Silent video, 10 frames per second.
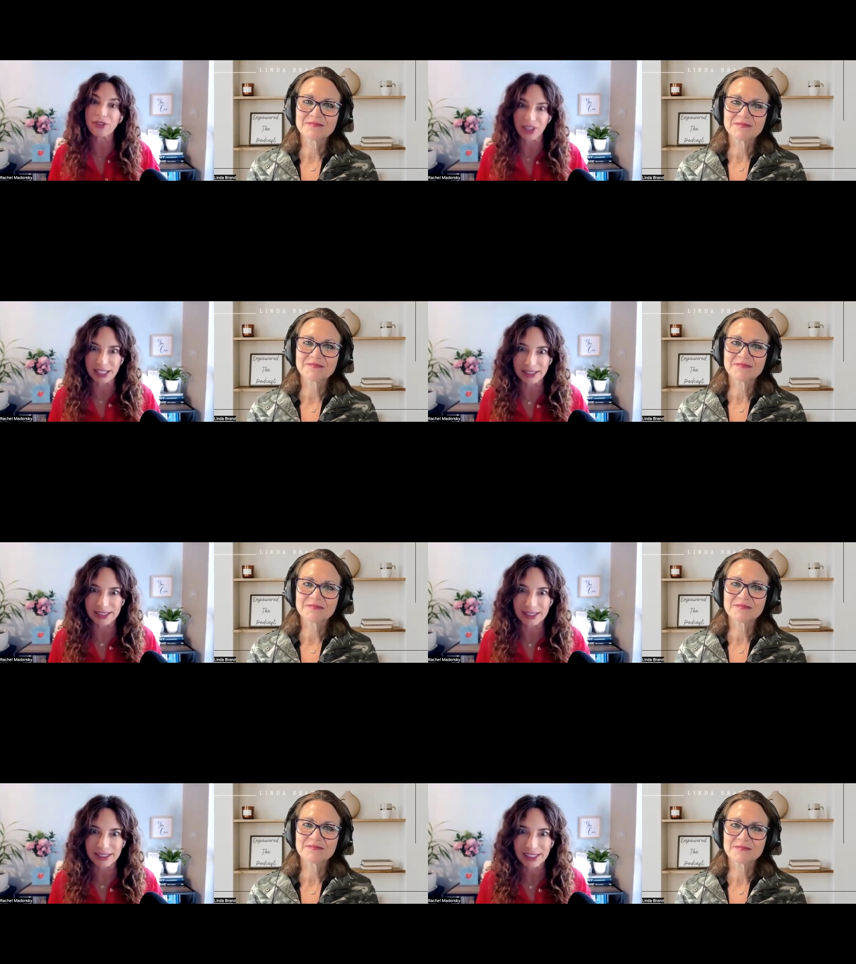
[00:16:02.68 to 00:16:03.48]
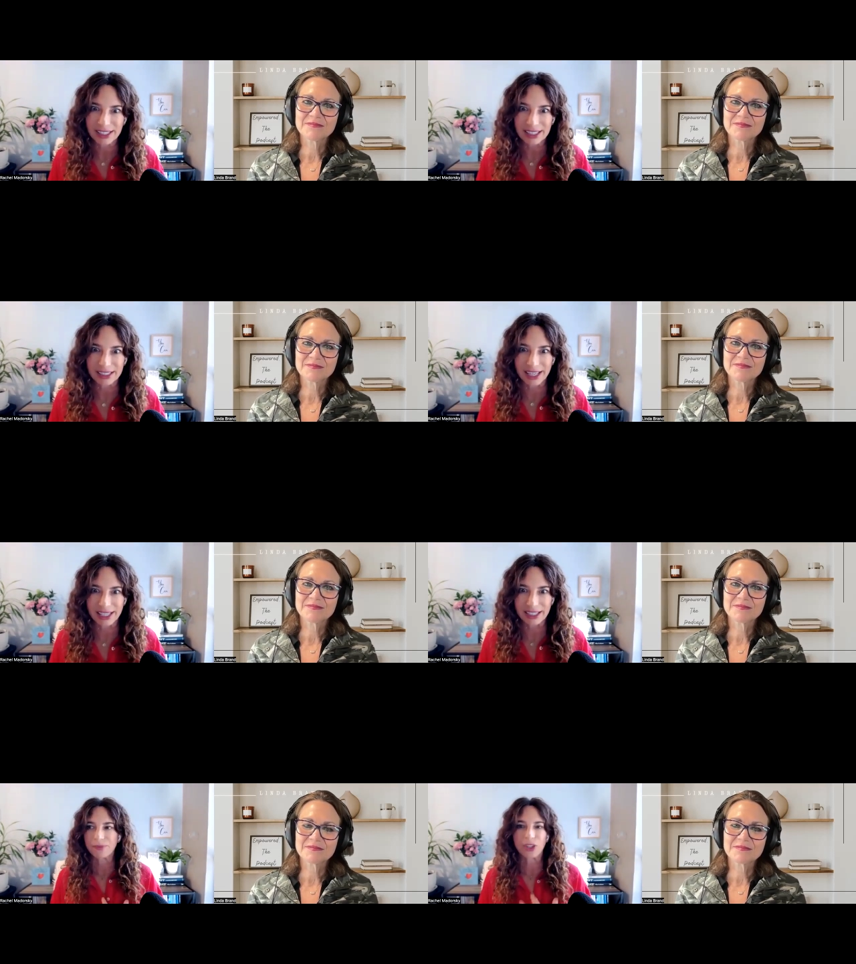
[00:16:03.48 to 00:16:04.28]
Speaker 1: things,
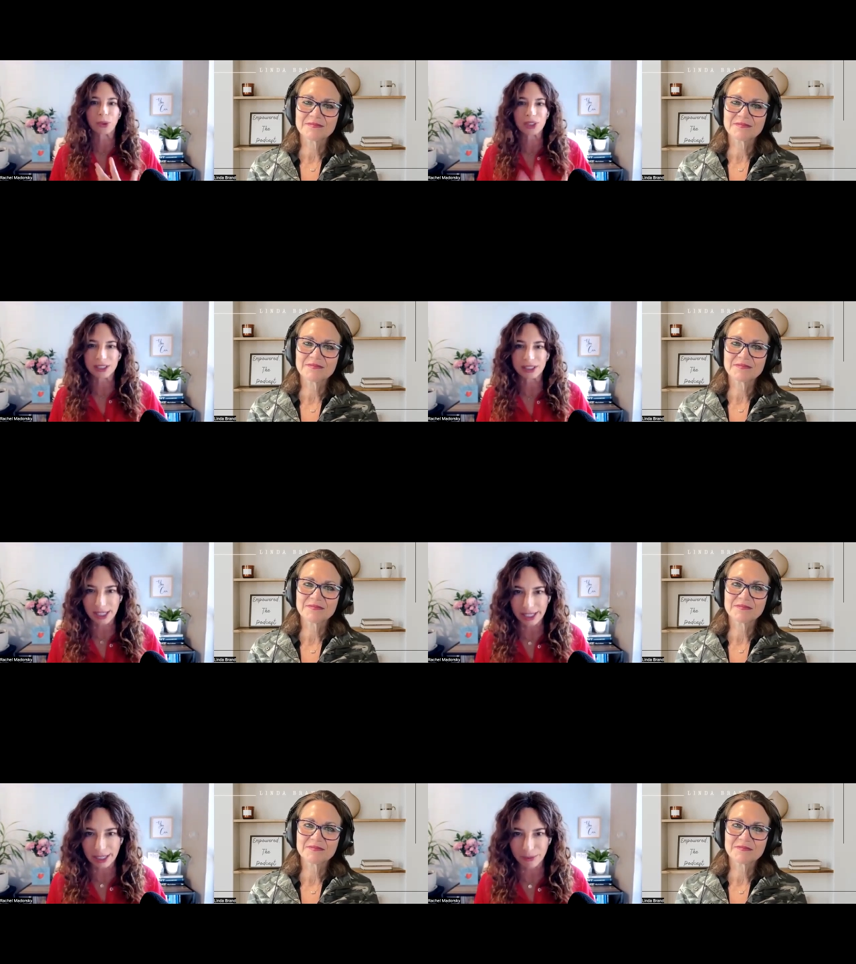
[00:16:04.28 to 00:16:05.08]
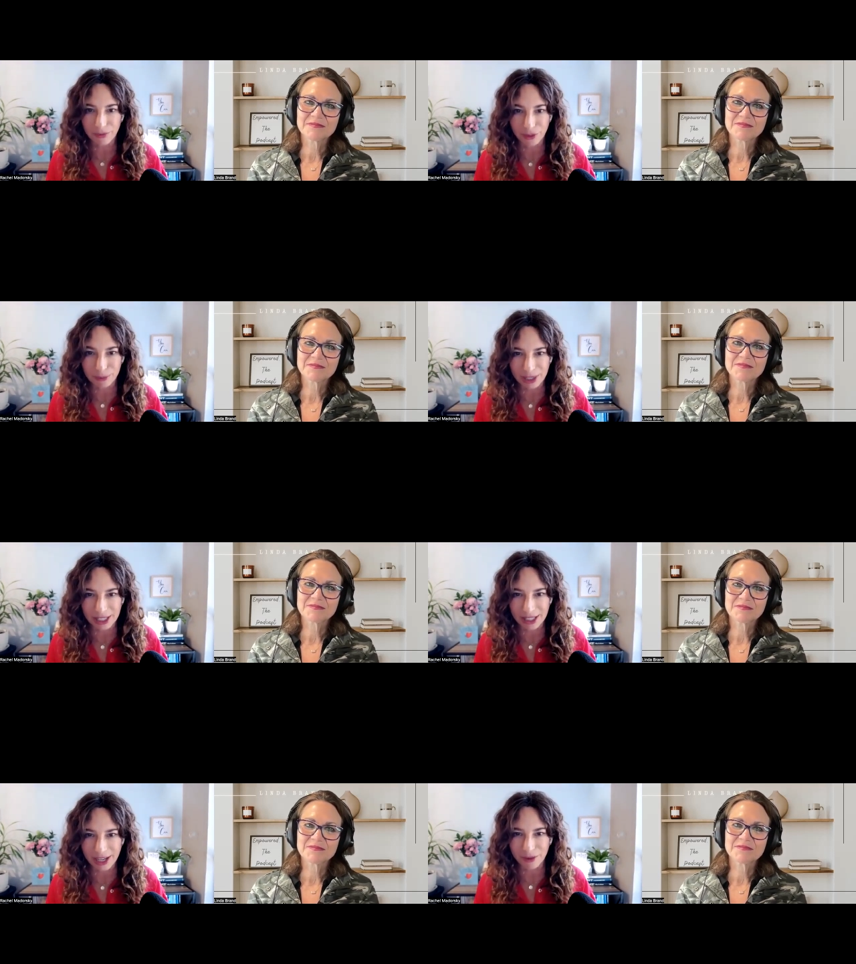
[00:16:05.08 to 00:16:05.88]
like there was the time for
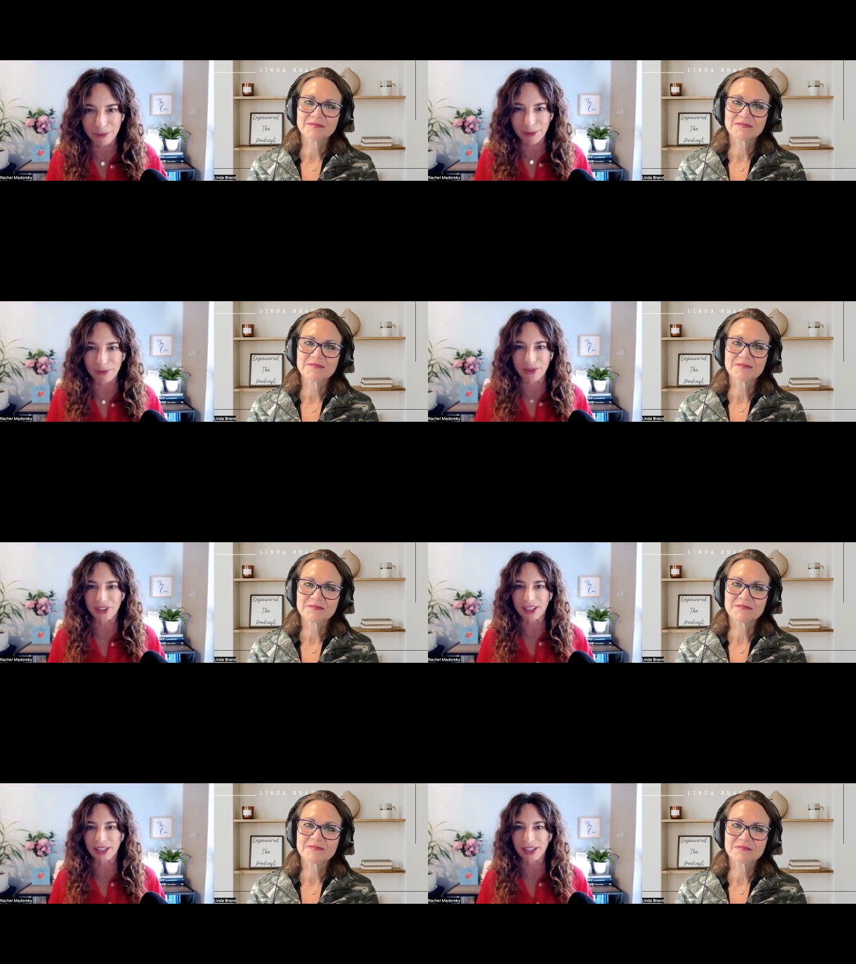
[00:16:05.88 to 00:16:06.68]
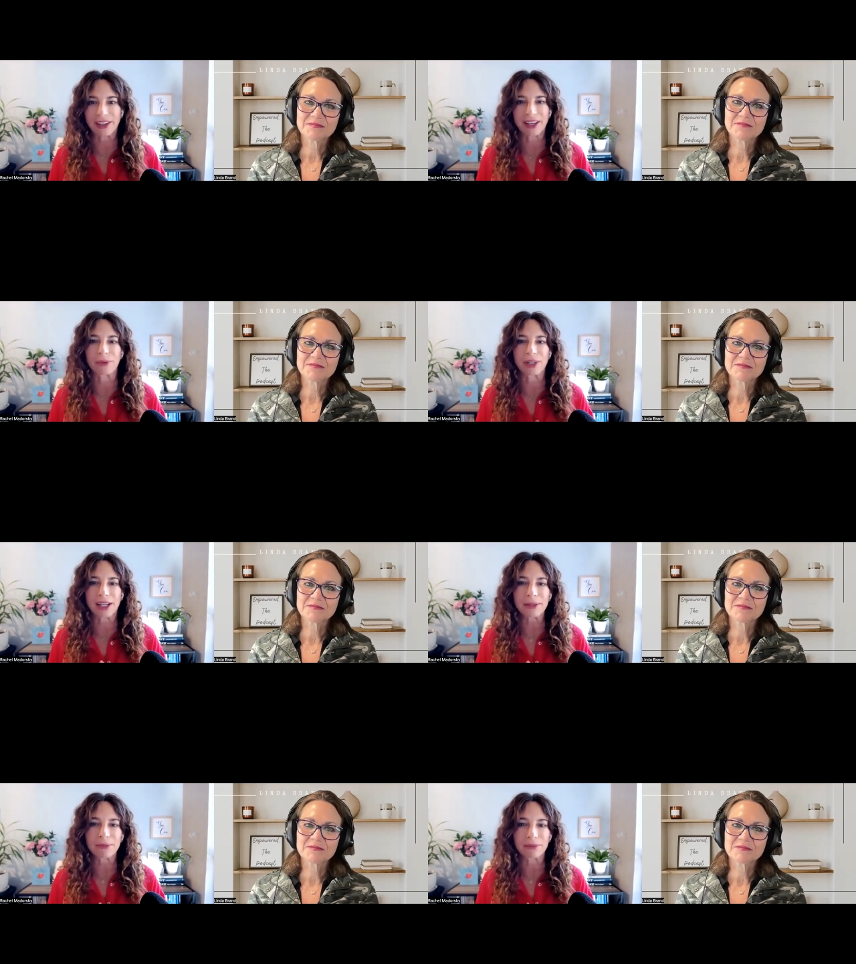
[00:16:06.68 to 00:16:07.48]
me, I remember thinking, okay, when
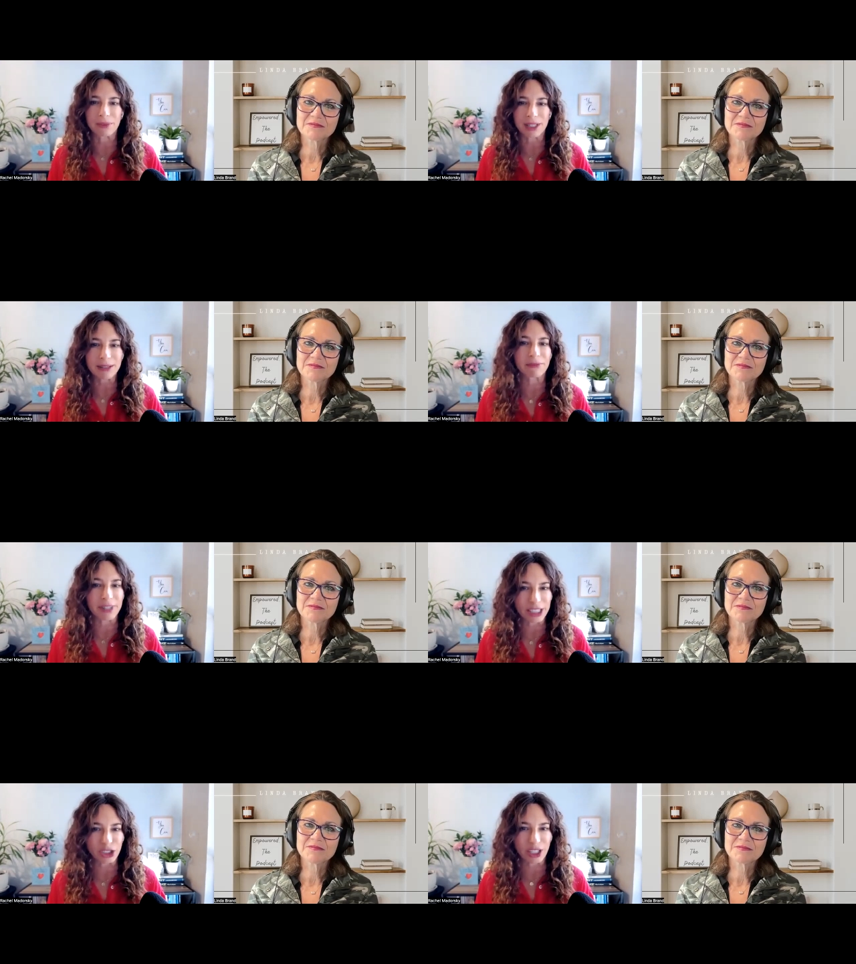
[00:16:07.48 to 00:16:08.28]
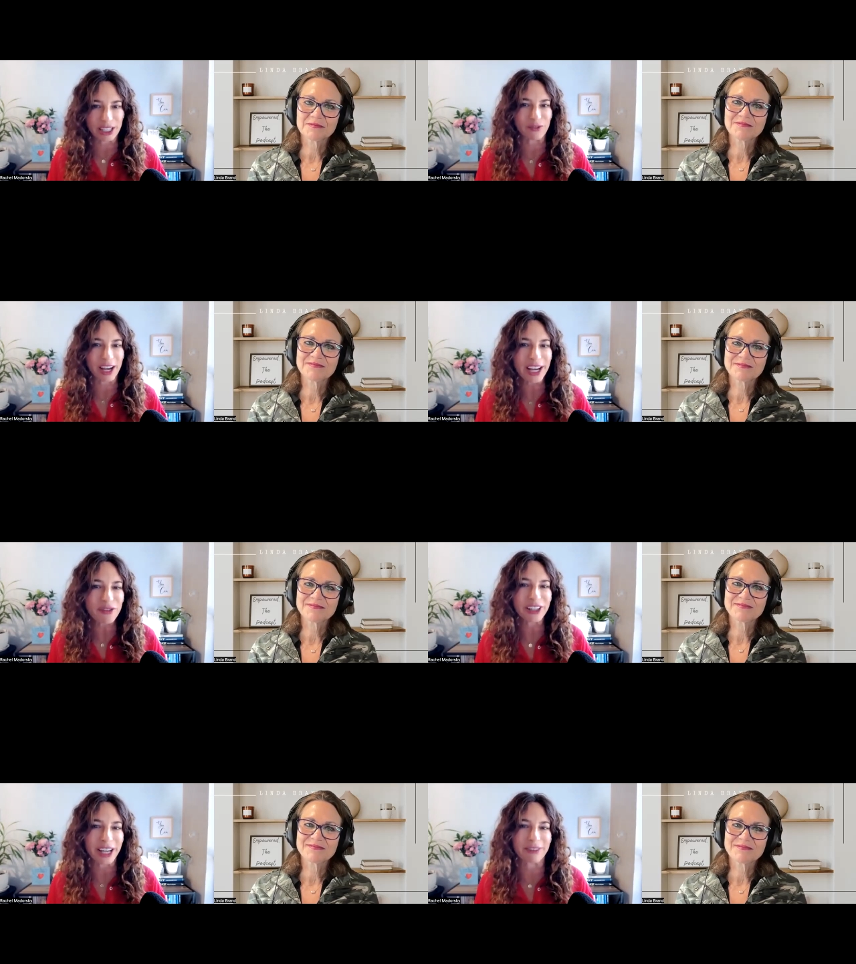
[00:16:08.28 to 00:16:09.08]
I'm when I'm rich, like if
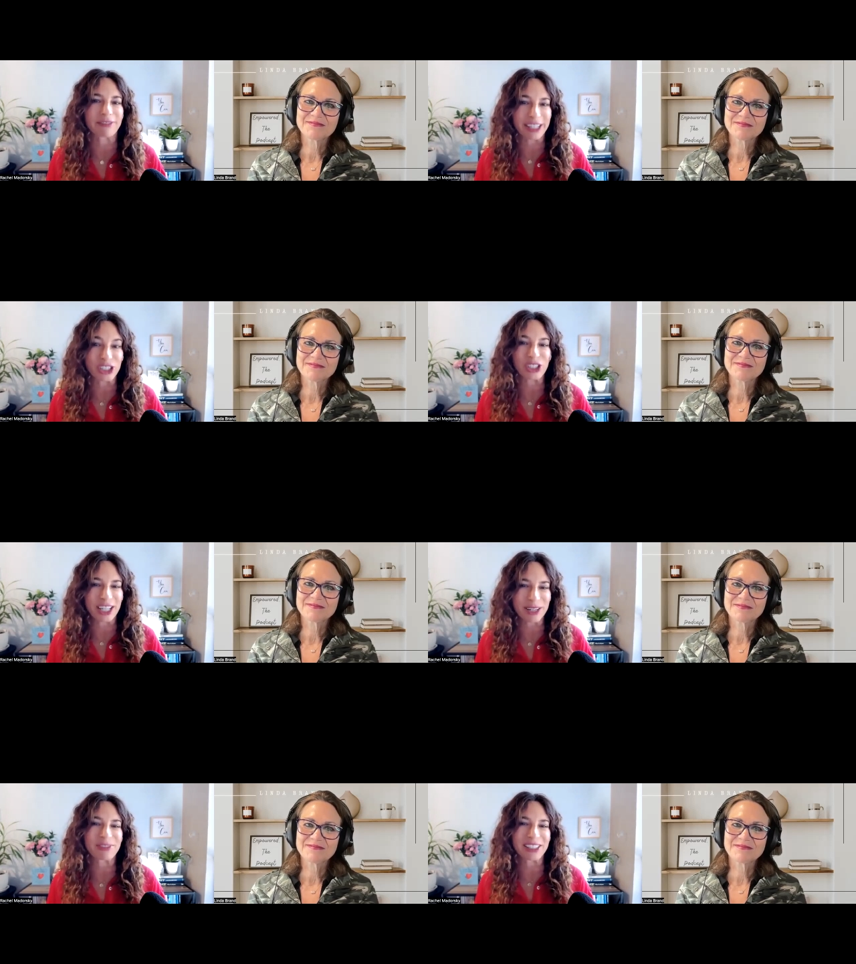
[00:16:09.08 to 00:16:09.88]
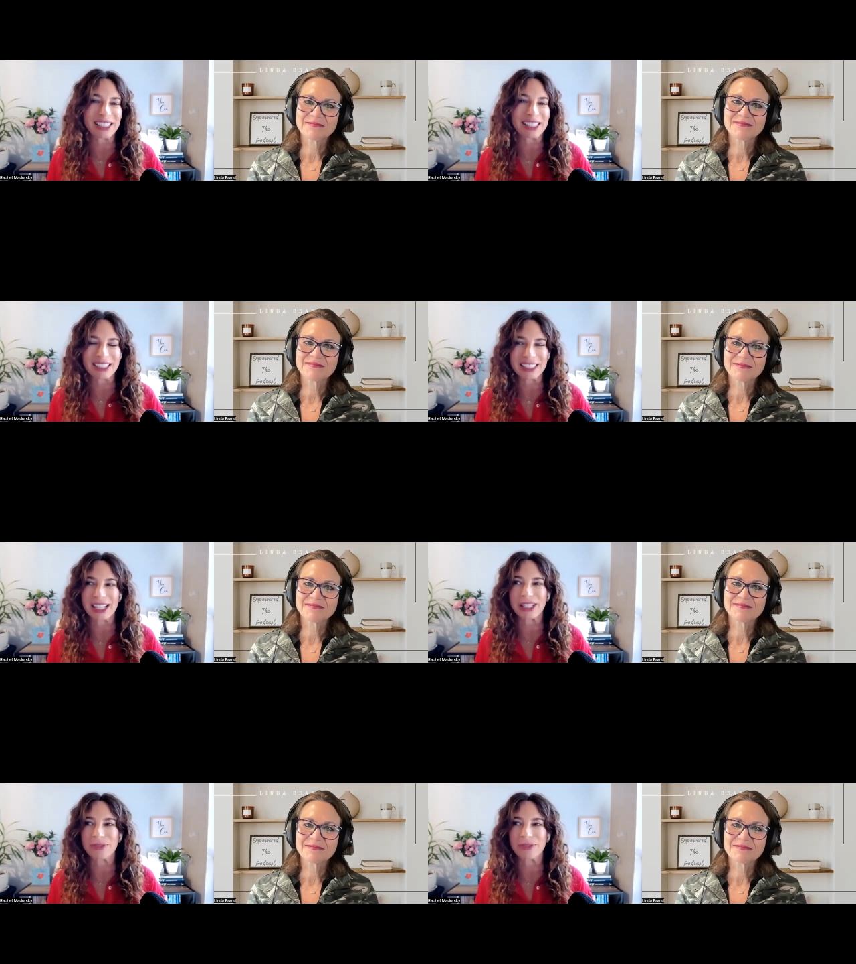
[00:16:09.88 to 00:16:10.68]
I ever get rich and I'm really
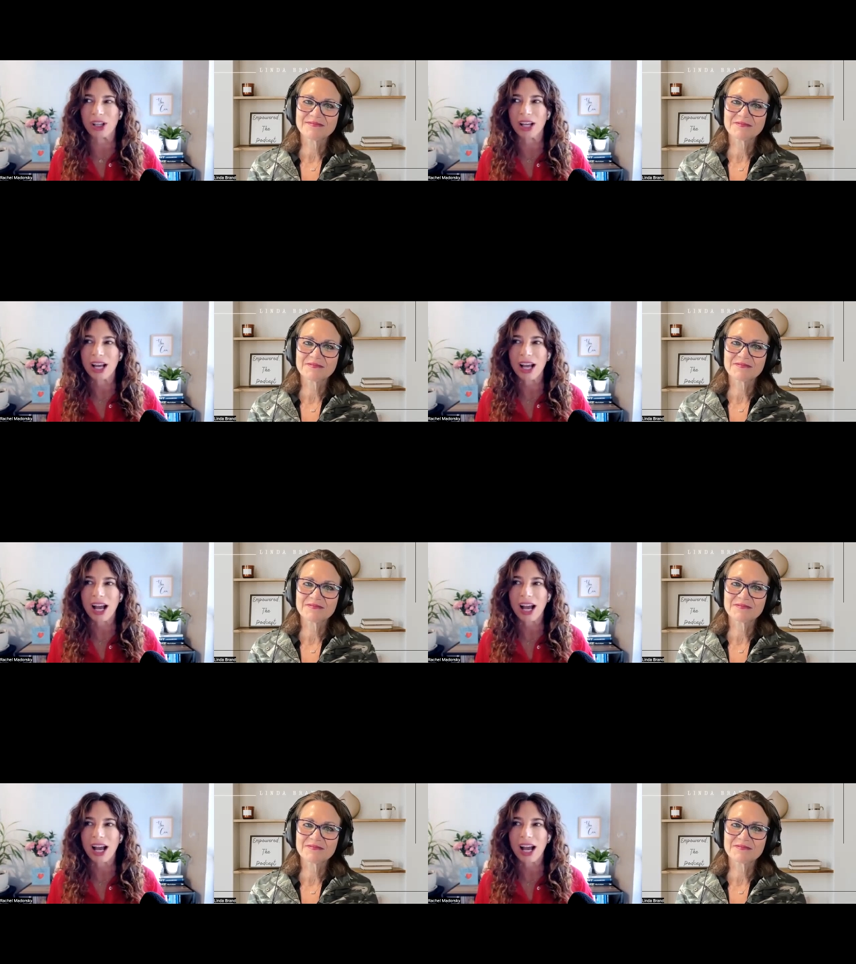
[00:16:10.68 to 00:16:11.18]
successful,